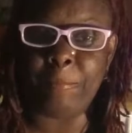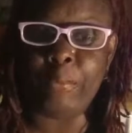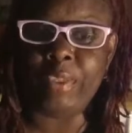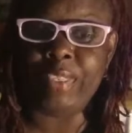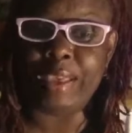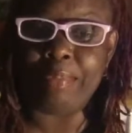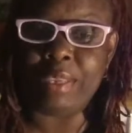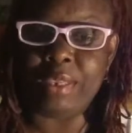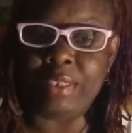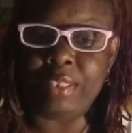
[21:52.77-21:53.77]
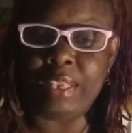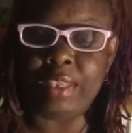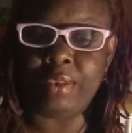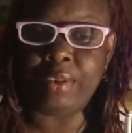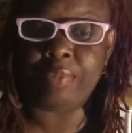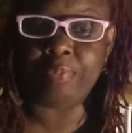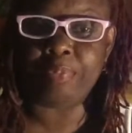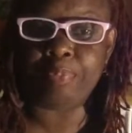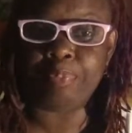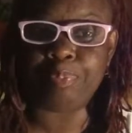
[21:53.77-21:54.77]
with that being said,
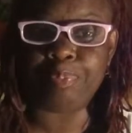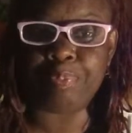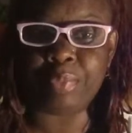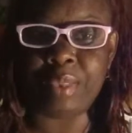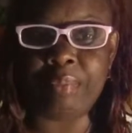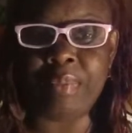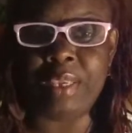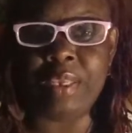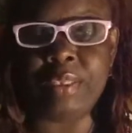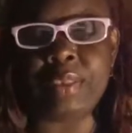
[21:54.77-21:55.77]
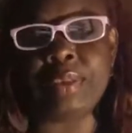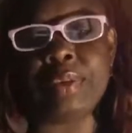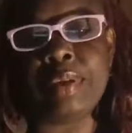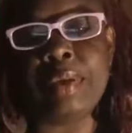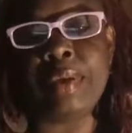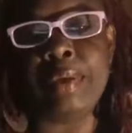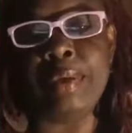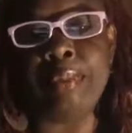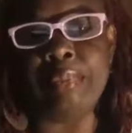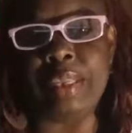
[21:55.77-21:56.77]
peace,
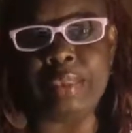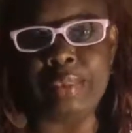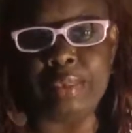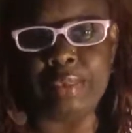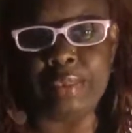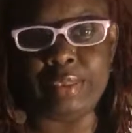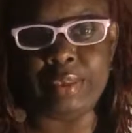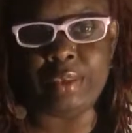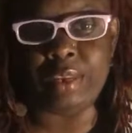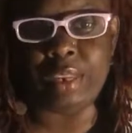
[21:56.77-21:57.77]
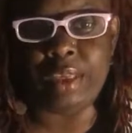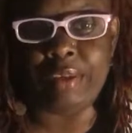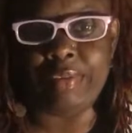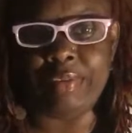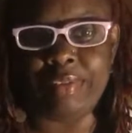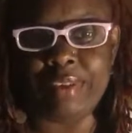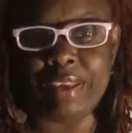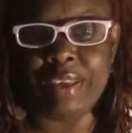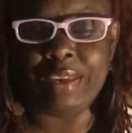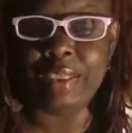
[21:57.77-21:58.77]
blessings, love,
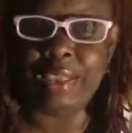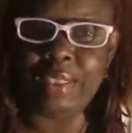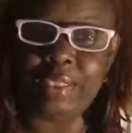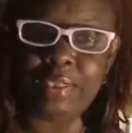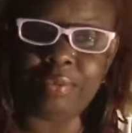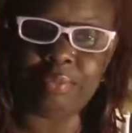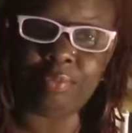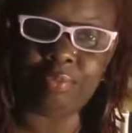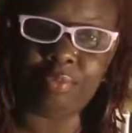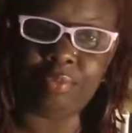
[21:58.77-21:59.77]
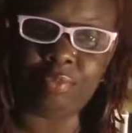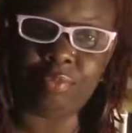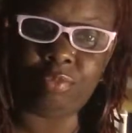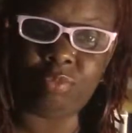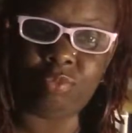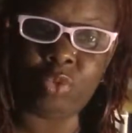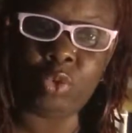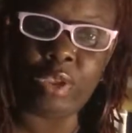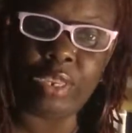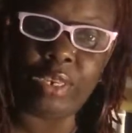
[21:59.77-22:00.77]
and light.
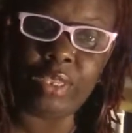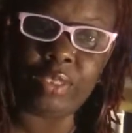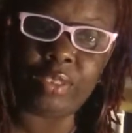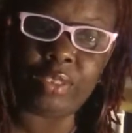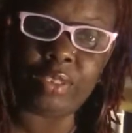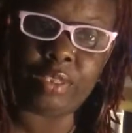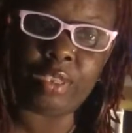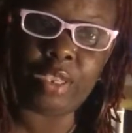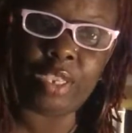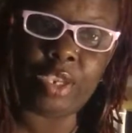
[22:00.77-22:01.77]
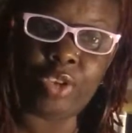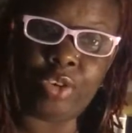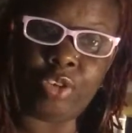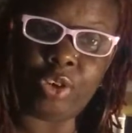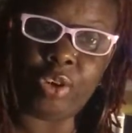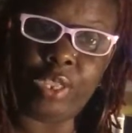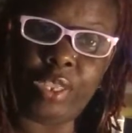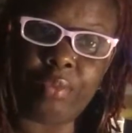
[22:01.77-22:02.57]
Greatness in your journey